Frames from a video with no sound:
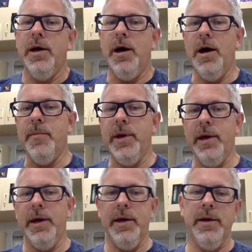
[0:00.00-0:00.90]
Um,
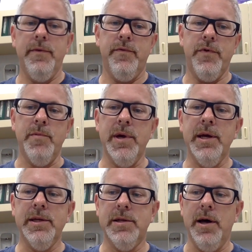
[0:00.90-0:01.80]
for
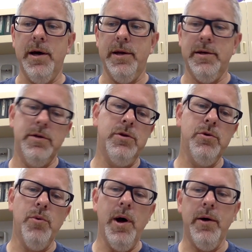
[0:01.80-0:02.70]
me to do
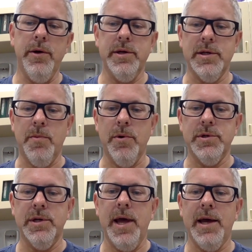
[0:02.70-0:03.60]
well as a
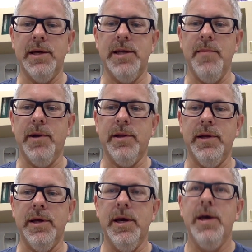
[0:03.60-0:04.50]
person
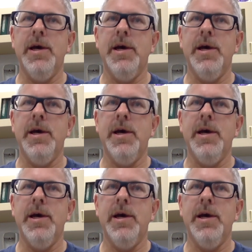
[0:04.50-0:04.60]
academically,